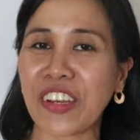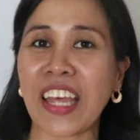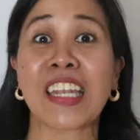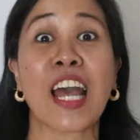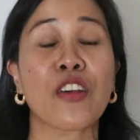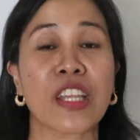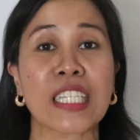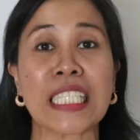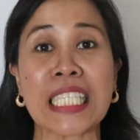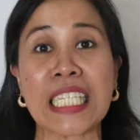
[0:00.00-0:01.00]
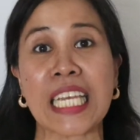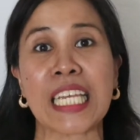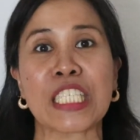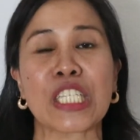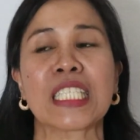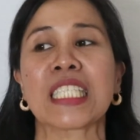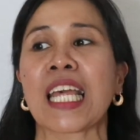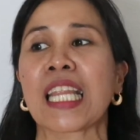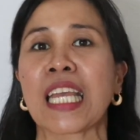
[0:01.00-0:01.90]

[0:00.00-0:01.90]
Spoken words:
and now they're teenagers, and